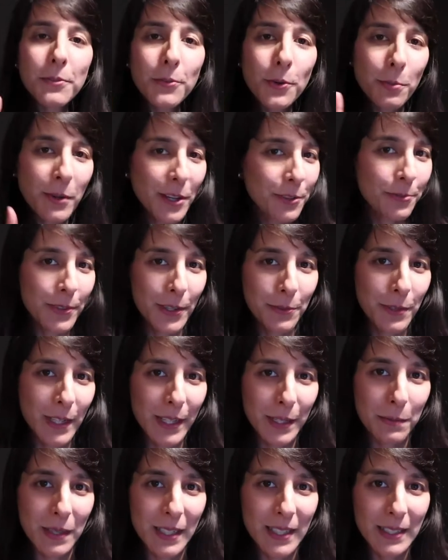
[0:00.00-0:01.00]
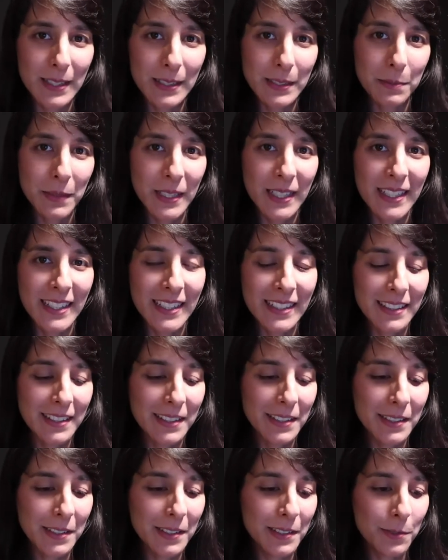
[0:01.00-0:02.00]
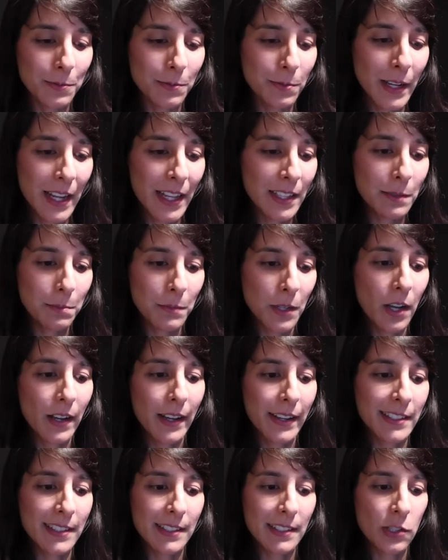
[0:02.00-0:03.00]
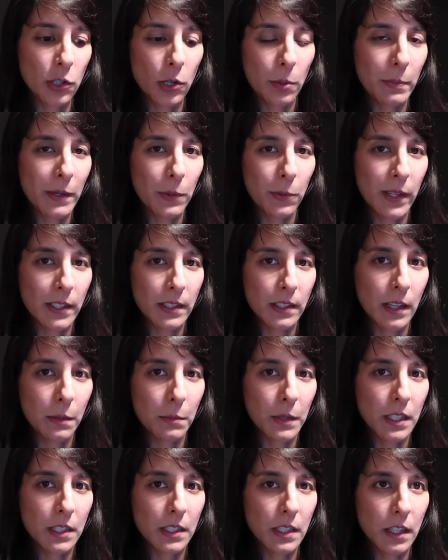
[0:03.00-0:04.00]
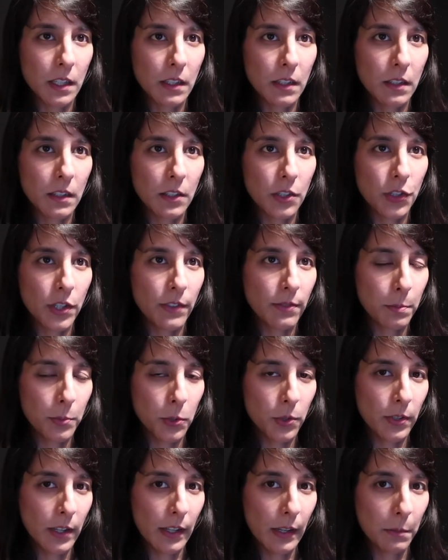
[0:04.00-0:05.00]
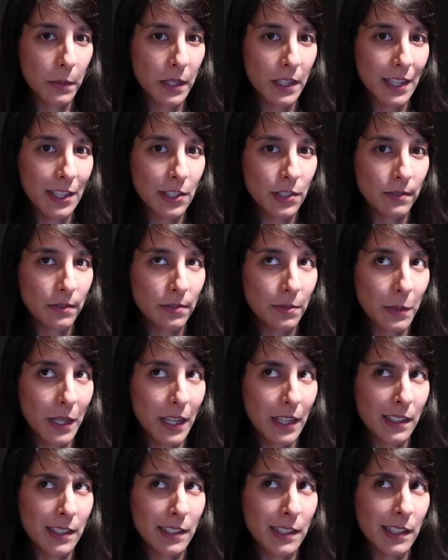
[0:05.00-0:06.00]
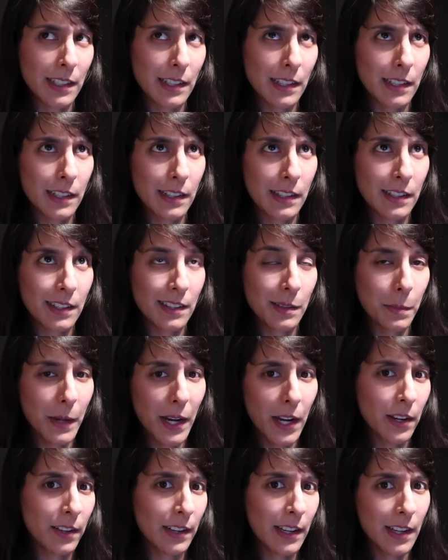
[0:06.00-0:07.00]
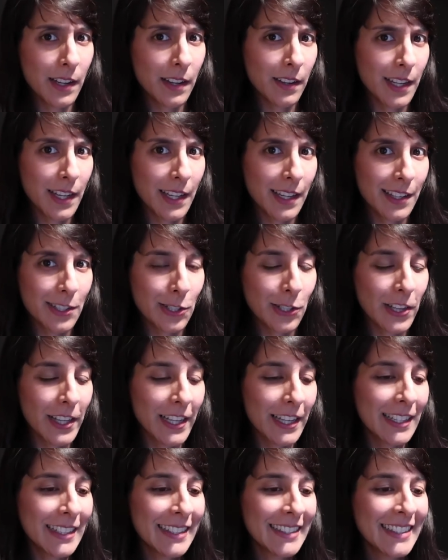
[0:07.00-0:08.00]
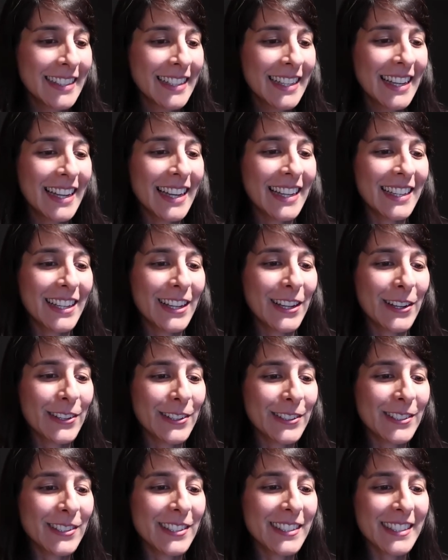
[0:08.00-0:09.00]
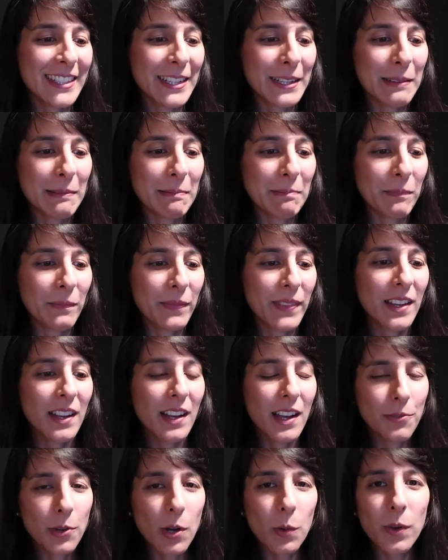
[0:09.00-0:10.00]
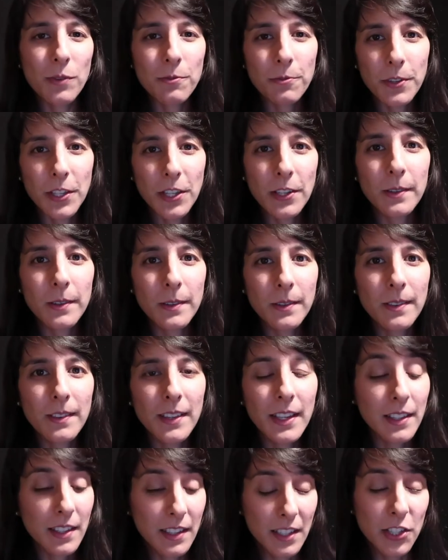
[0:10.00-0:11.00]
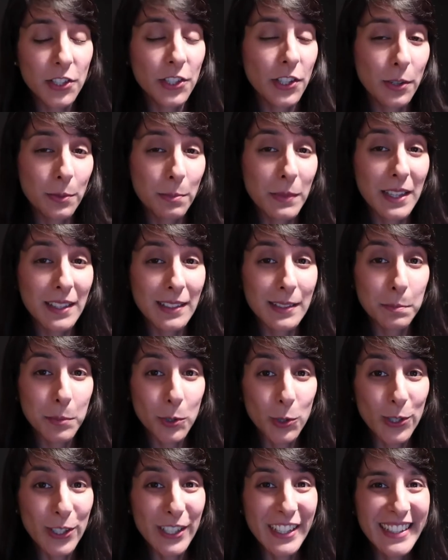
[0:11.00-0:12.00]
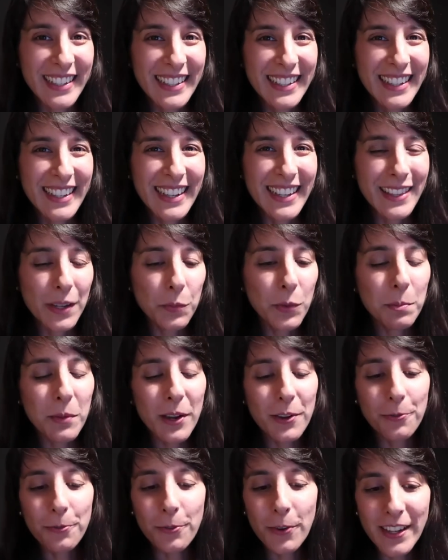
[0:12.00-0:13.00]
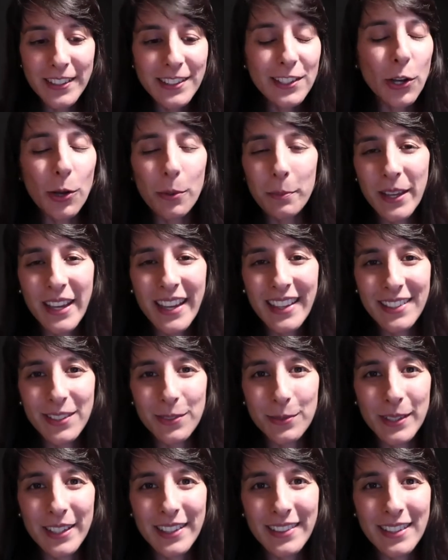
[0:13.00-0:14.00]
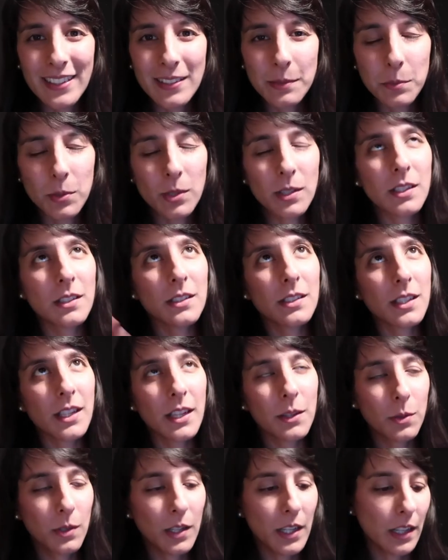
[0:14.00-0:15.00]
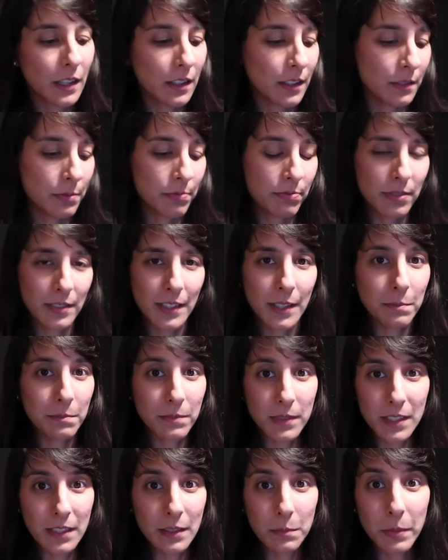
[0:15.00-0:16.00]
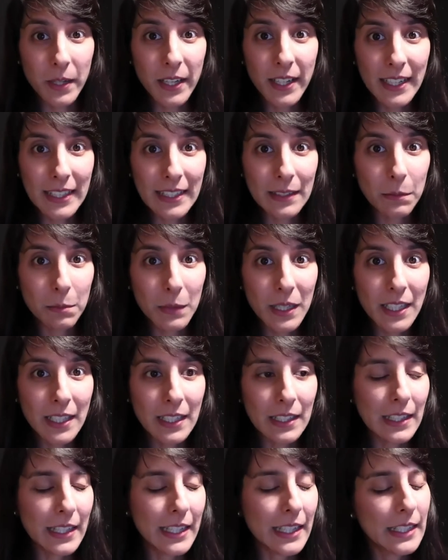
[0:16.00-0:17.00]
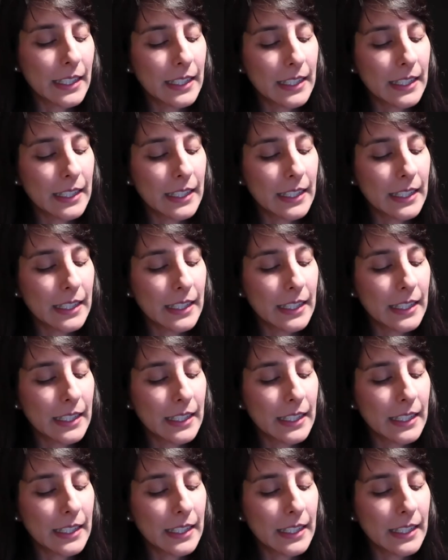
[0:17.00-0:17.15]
before my friend recommended it to me, this random guy just stopped me one time and he said, Do you have a book recommendation for me? And I said, uh, The Power Now, Eckhart Tolle. And he goes, um, I've got one for you. And then he showed me this book. And then when my friend told me I had to read this book, I was like, Well, I'm going to buy it immediately.